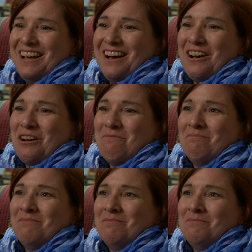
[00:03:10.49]
Um,
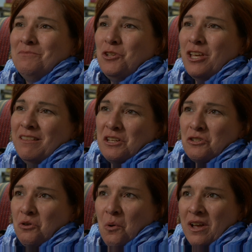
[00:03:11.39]
you can
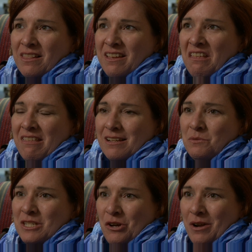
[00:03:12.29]
list quickly the things
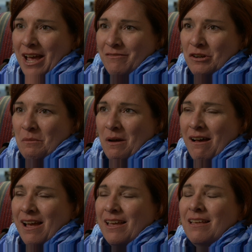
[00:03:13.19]
we don't have
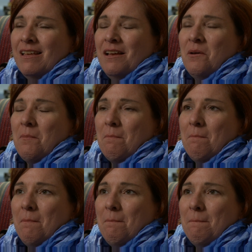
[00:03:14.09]
nearby.
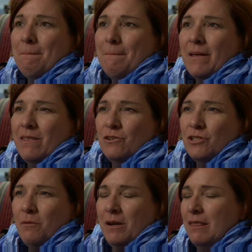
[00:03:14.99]
But there's
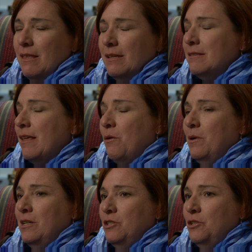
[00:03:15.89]
so many things that
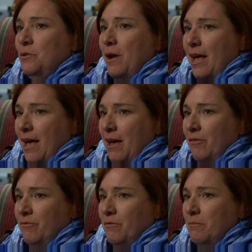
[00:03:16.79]
we do
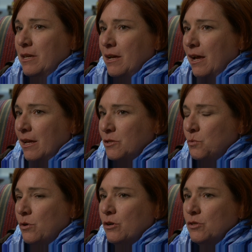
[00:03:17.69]
have because
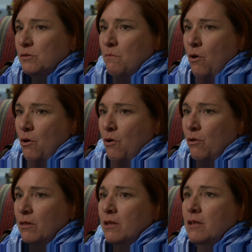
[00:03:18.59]
we're a small